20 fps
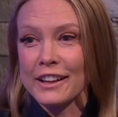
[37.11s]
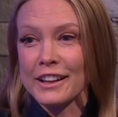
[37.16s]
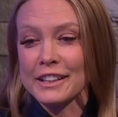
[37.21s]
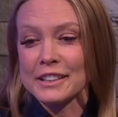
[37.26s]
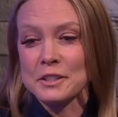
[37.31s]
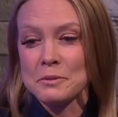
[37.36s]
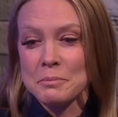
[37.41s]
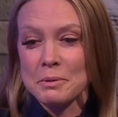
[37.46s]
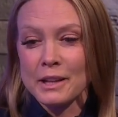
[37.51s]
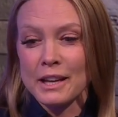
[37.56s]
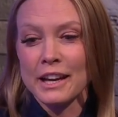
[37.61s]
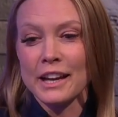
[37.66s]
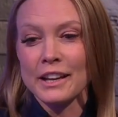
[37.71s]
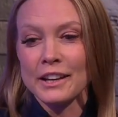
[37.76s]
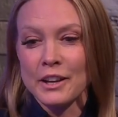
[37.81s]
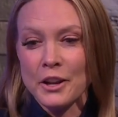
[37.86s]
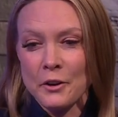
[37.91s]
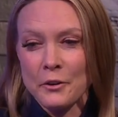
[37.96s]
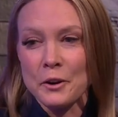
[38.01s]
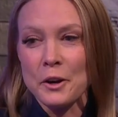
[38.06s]
I like to
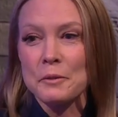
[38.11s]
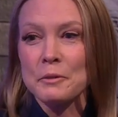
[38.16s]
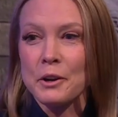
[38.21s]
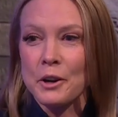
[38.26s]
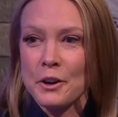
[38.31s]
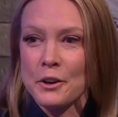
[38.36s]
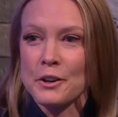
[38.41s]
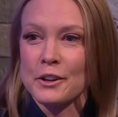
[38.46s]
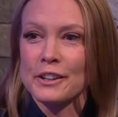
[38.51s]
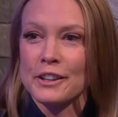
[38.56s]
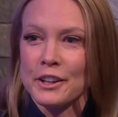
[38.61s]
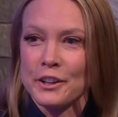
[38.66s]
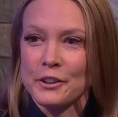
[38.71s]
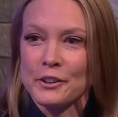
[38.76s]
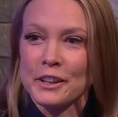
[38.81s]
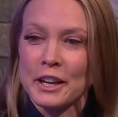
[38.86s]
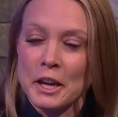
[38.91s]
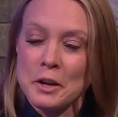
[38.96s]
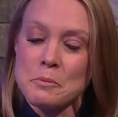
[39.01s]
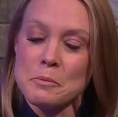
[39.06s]
plan, know where I'm going, you
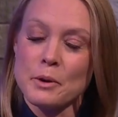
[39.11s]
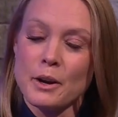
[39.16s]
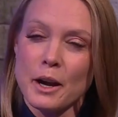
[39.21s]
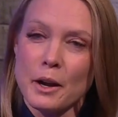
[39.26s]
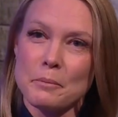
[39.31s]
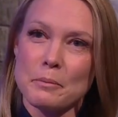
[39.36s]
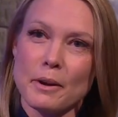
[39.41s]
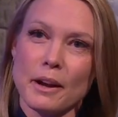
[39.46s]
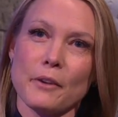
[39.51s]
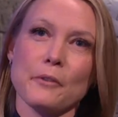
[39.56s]
know, game prep.